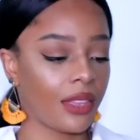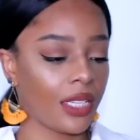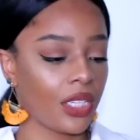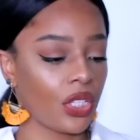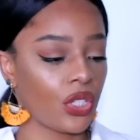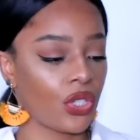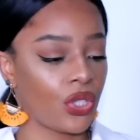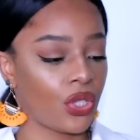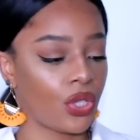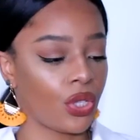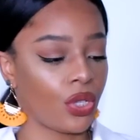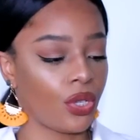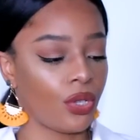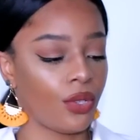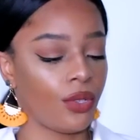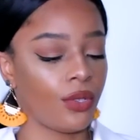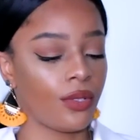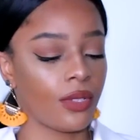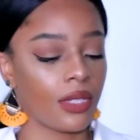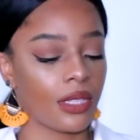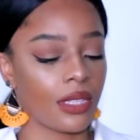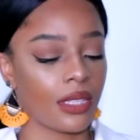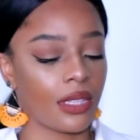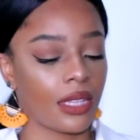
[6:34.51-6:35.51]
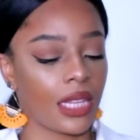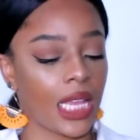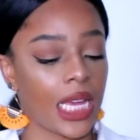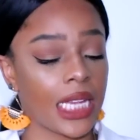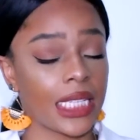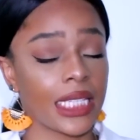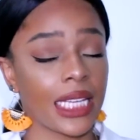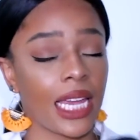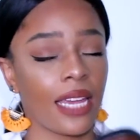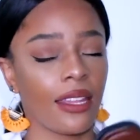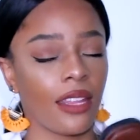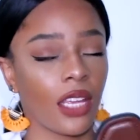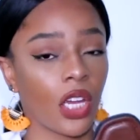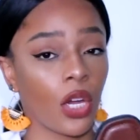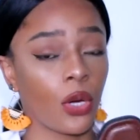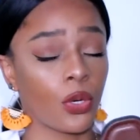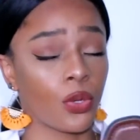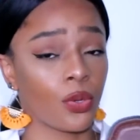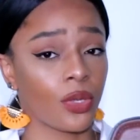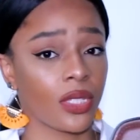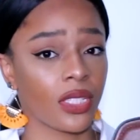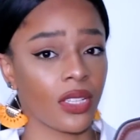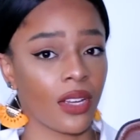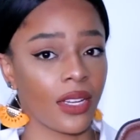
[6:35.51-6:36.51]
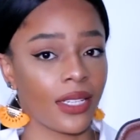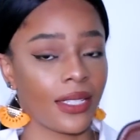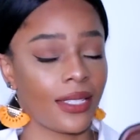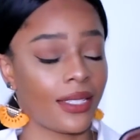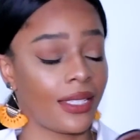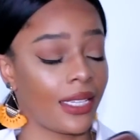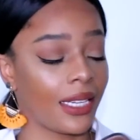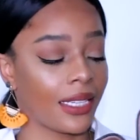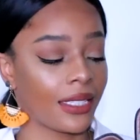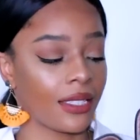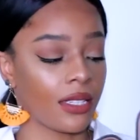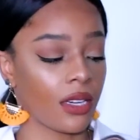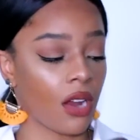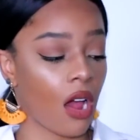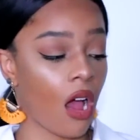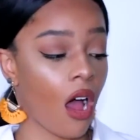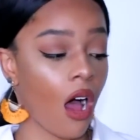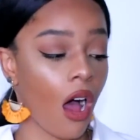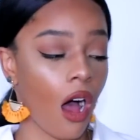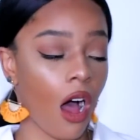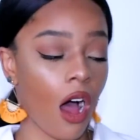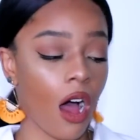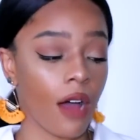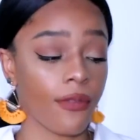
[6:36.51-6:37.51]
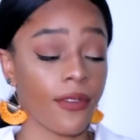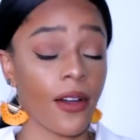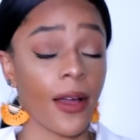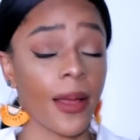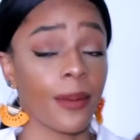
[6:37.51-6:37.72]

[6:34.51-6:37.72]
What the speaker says: These shoes, they say they go up to a size 6.5.